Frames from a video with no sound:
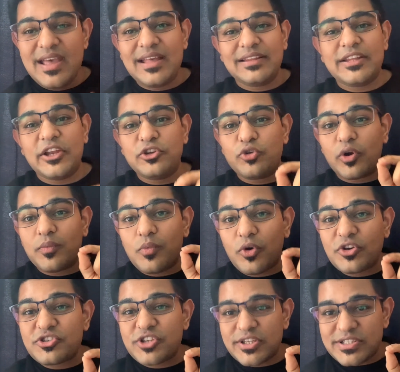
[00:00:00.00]
then you are more
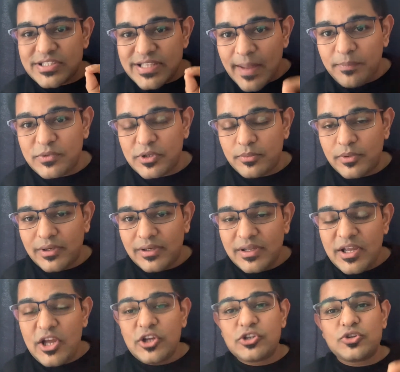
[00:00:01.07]
susceptible
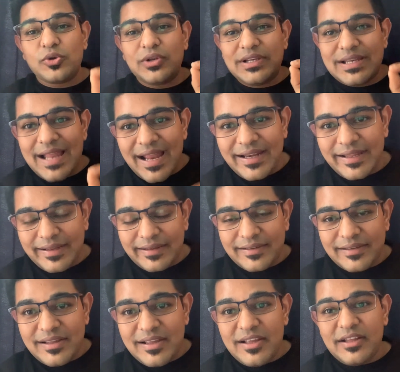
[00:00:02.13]
to letting
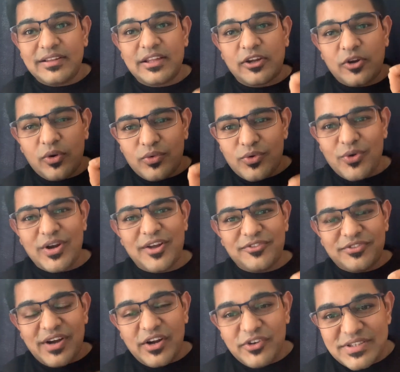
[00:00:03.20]
the
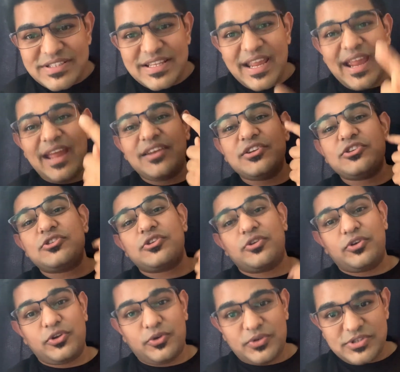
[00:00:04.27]
coronavirus enter
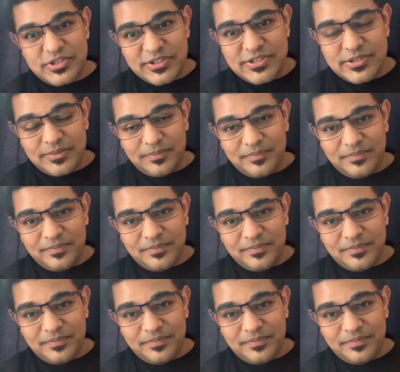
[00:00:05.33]
your system.